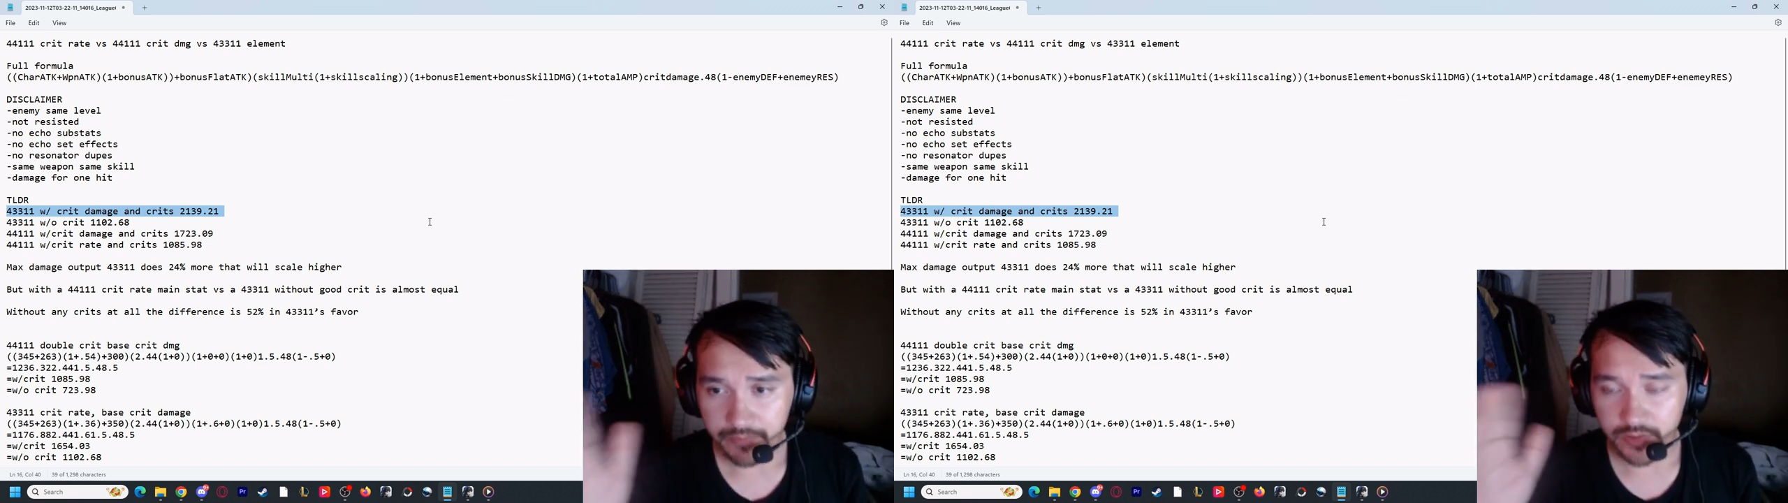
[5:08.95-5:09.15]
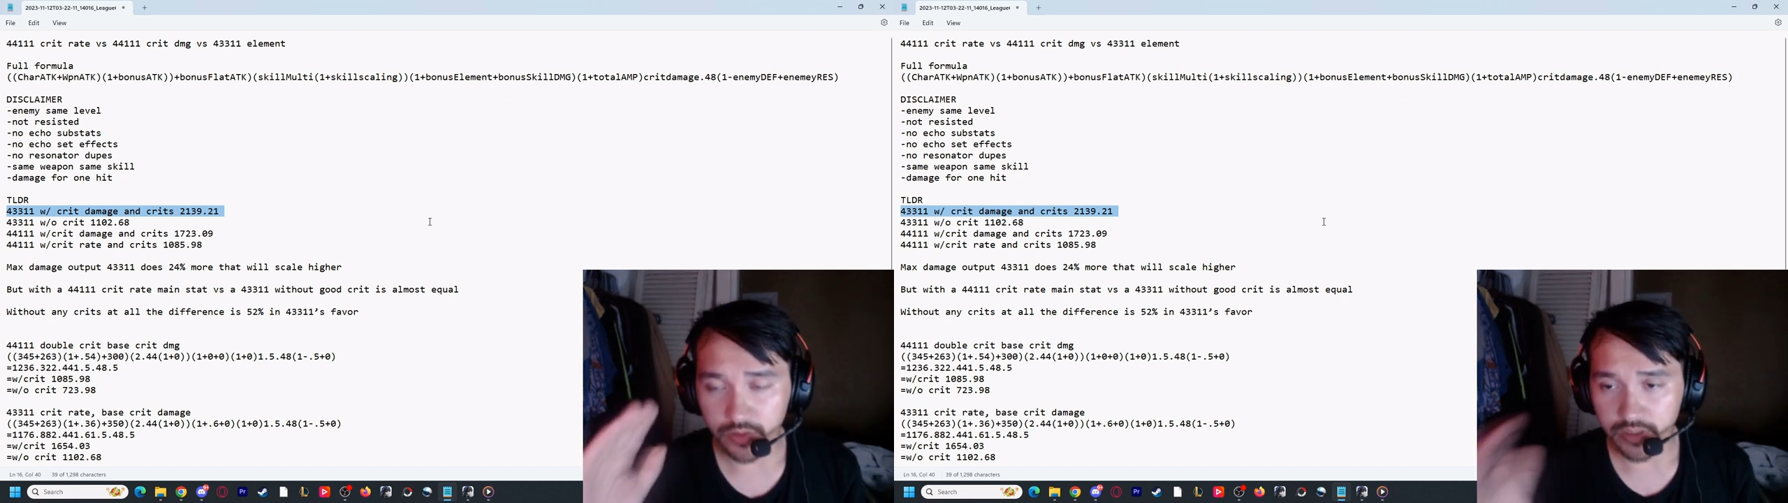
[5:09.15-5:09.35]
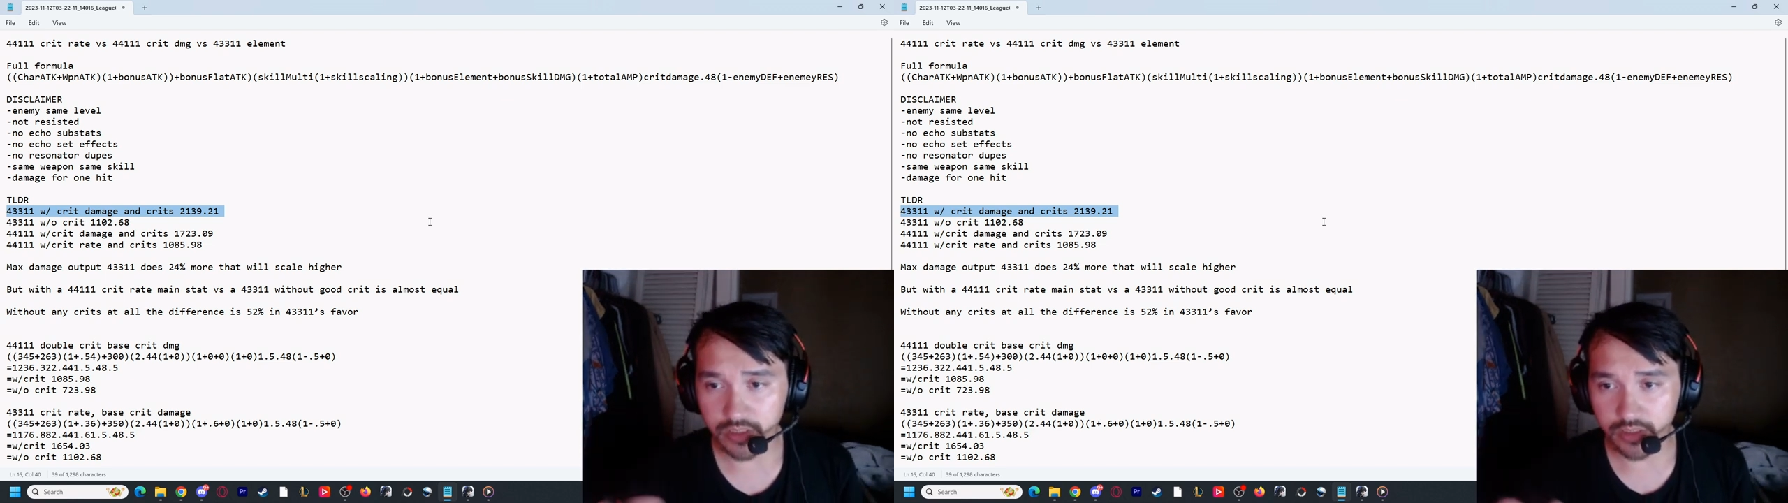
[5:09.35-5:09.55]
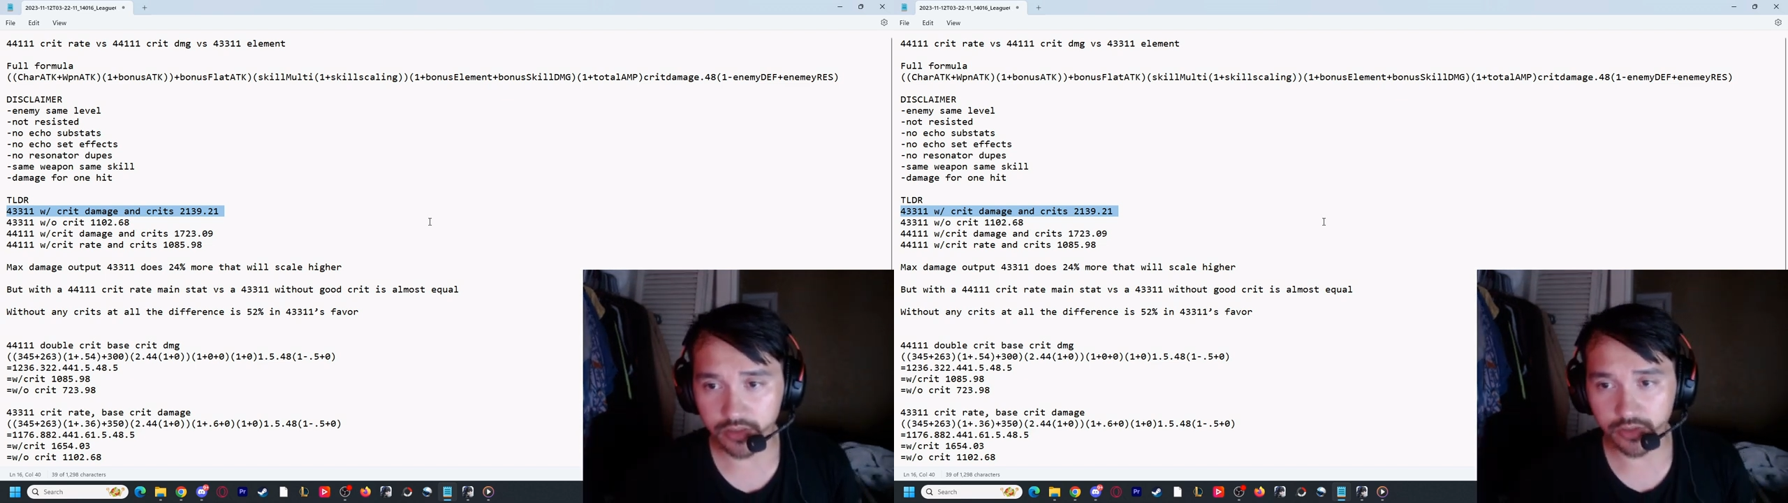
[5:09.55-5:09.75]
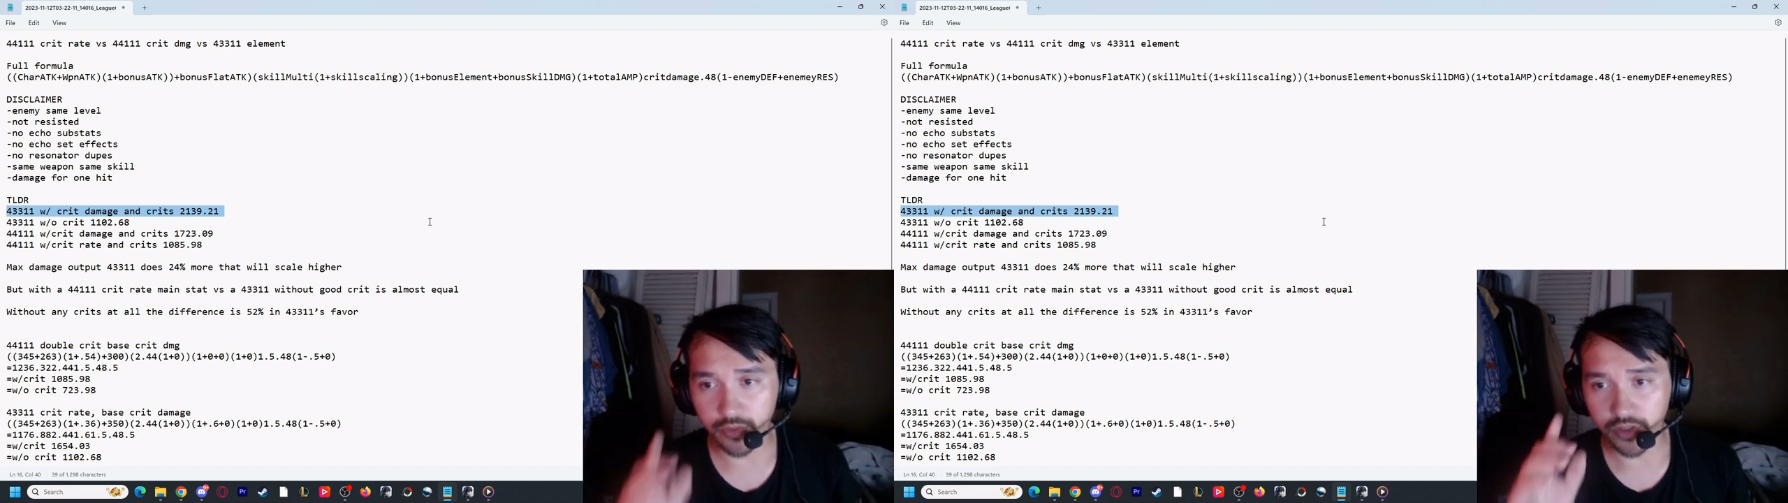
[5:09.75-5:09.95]
So this is
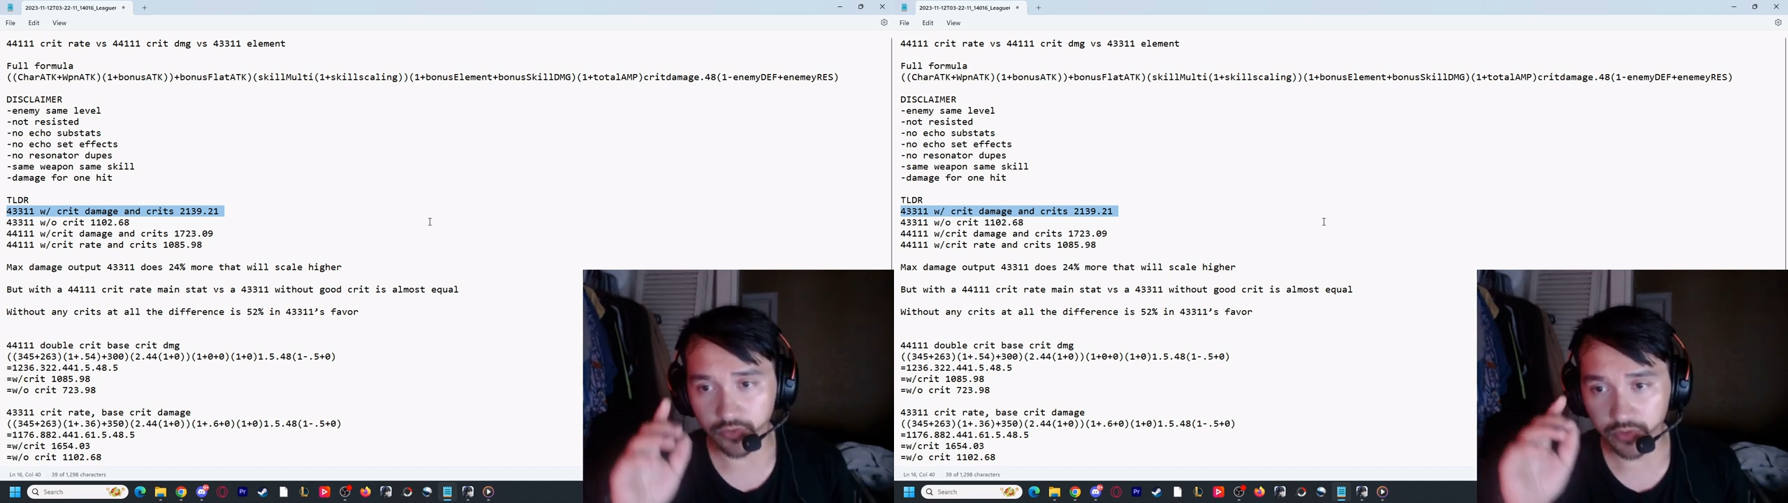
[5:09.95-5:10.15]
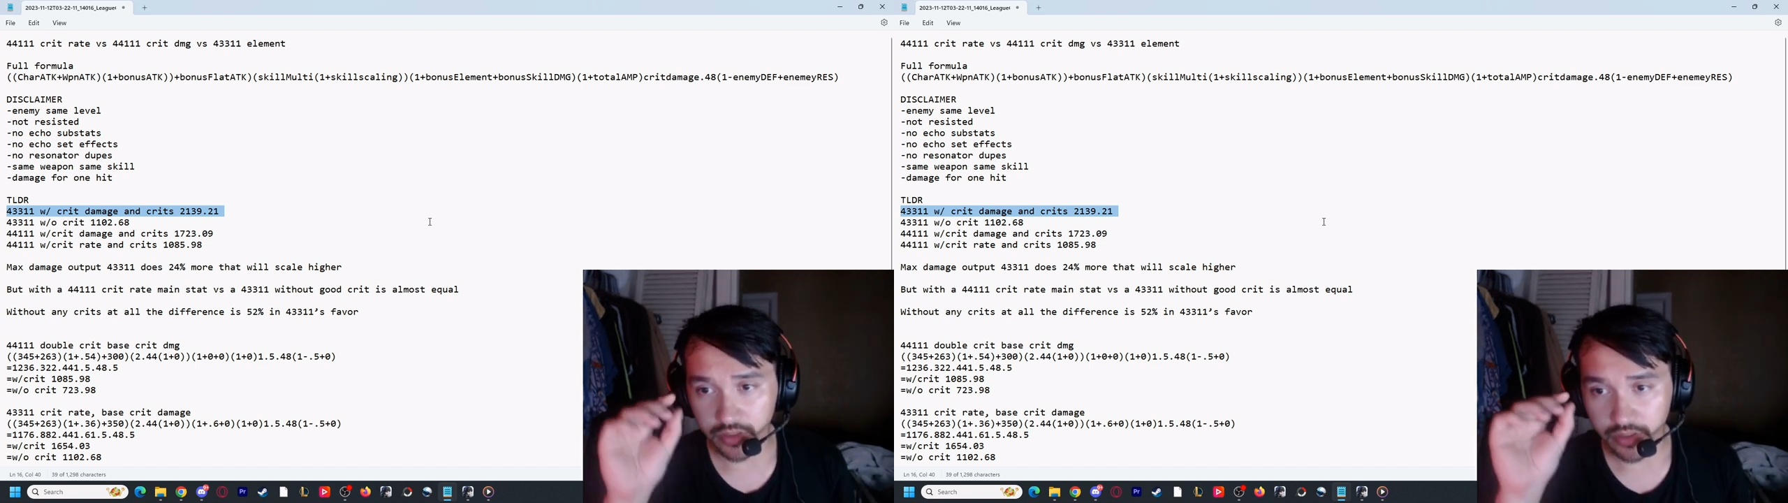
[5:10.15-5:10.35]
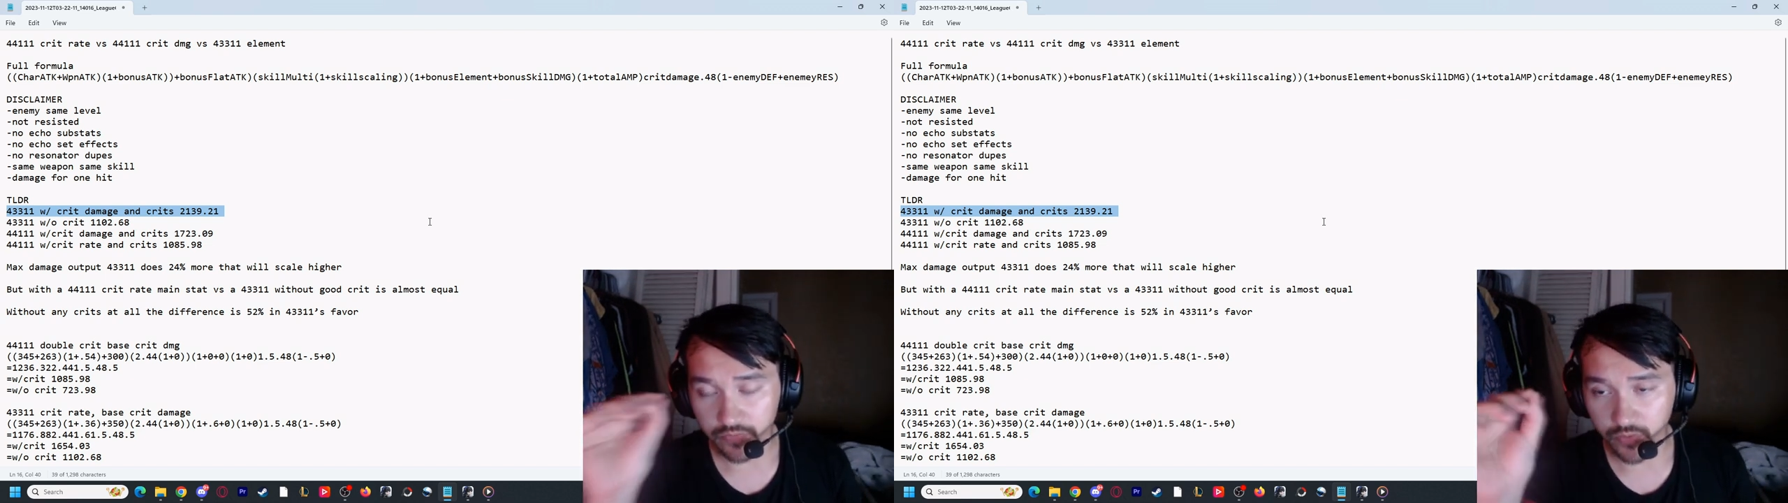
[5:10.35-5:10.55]
assuming you're running a